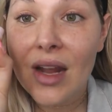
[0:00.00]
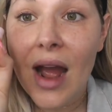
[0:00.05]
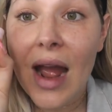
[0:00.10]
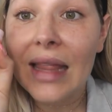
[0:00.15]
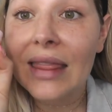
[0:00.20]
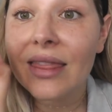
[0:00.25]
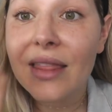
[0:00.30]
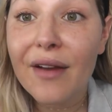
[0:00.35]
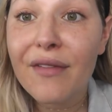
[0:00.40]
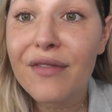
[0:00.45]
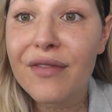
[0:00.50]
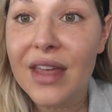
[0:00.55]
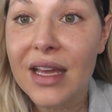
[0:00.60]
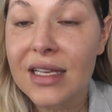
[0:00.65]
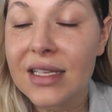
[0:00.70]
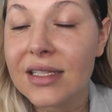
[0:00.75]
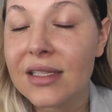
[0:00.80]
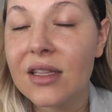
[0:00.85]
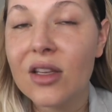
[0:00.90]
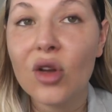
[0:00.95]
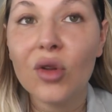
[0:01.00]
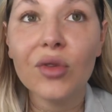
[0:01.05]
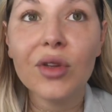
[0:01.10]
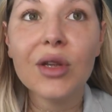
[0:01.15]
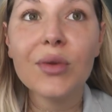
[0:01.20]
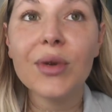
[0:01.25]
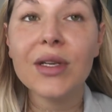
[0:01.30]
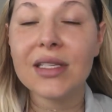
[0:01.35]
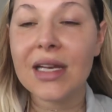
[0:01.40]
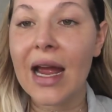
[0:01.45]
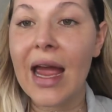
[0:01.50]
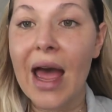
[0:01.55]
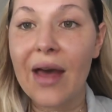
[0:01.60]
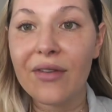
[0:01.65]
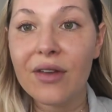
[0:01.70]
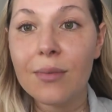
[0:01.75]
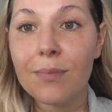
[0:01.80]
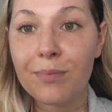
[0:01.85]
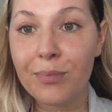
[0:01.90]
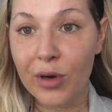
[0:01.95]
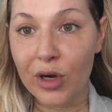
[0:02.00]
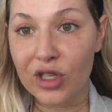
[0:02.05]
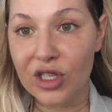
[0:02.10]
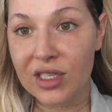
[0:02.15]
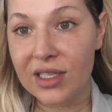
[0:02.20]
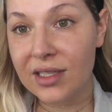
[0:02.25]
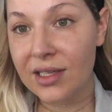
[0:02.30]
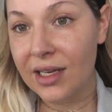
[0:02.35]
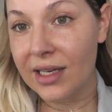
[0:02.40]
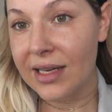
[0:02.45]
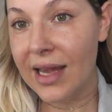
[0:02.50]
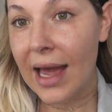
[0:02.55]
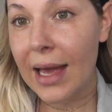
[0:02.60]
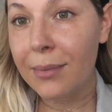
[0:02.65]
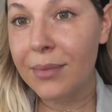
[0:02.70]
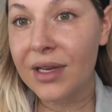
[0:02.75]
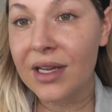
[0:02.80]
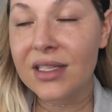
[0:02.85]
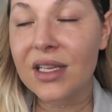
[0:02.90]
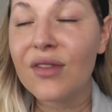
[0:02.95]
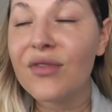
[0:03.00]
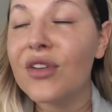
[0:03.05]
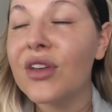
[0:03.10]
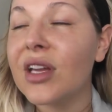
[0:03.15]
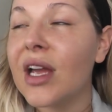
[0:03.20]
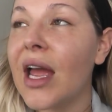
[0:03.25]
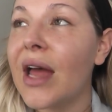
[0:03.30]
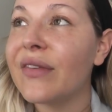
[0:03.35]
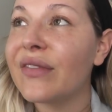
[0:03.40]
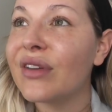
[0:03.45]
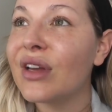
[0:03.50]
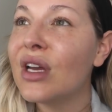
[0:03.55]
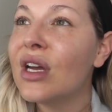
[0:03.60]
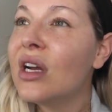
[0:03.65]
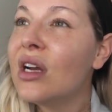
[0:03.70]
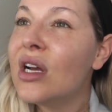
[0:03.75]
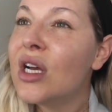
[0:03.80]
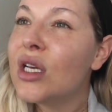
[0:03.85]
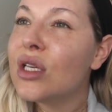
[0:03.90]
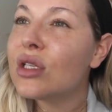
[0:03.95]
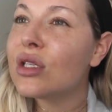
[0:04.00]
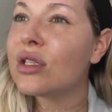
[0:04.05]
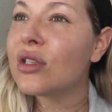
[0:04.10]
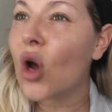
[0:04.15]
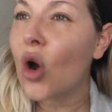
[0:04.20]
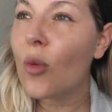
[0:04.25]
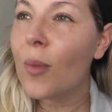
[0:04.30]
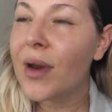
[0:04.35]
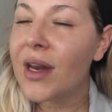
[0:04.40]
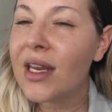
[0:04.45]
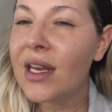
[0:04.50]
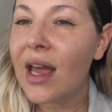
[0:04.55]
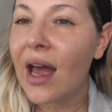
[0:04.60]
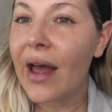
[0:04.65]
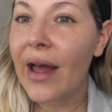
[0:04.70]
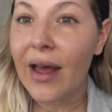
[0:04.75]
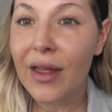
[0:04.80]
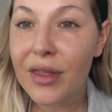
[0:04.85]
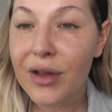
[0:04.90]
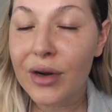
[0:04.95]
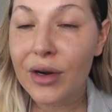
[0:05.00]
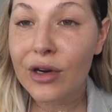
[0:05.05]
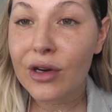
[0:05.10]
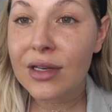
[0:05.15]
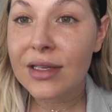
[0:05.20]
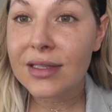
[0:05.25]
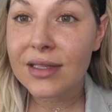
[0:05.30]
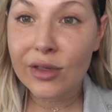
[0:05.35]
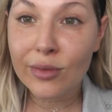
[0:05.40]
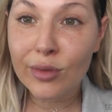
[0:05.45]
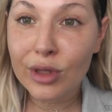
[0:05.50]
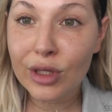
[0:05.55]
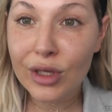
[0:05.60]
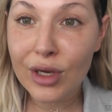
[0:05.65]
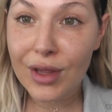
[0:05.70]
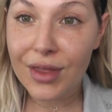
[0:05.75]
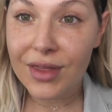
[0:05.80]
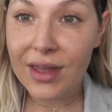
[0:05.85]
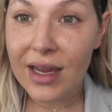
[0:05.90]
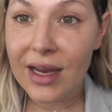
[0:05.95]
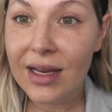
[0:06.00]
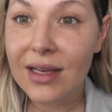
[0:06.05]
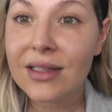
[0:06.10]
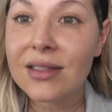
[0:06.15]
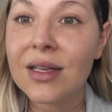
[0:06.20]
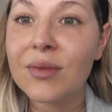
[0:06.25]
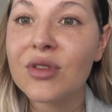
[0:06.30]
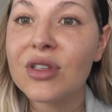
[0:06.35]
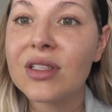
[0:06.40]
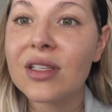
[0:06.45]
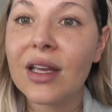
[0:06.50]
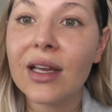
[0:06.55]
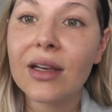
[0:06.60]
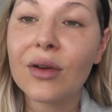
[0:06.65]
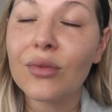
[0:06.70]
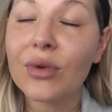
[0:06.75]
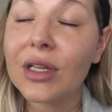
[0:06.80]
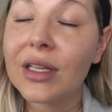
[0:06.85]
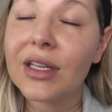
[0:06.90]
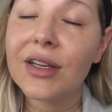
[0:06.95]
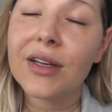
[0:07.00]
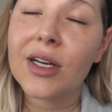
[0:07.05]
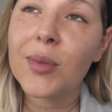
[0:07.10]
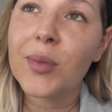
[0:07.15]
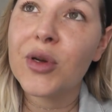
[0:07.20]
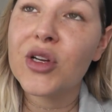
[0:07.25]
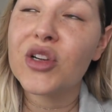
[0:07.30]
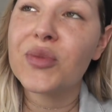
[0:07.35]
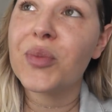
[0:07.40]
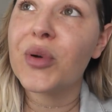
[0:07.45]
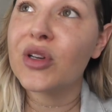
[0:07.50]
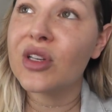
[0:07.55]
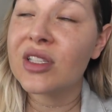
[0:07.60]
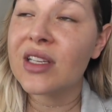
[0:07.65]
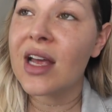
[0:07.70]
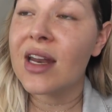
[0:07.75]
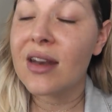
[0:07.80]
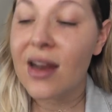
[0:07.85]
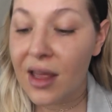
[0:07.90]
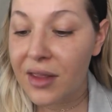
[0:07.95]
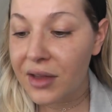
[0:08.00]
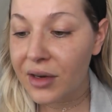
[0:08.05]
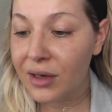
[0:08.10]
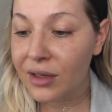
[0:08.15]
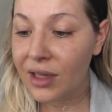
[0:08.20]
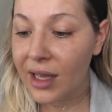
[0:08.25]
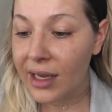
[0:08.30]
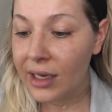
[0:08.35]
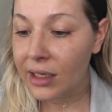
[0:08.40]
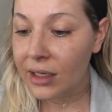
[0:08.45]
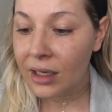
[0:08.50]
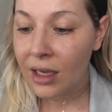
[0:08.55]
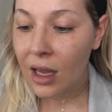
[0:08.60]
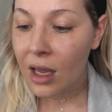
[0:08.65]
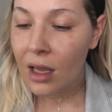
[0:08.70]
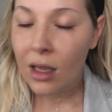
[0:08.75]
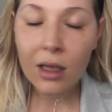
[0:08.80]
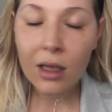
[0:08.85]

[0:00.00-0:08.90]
I love this. The only reason I haven't purchased it yet because I feel like I have so many other similar things. I'm just like really gonna purchase another like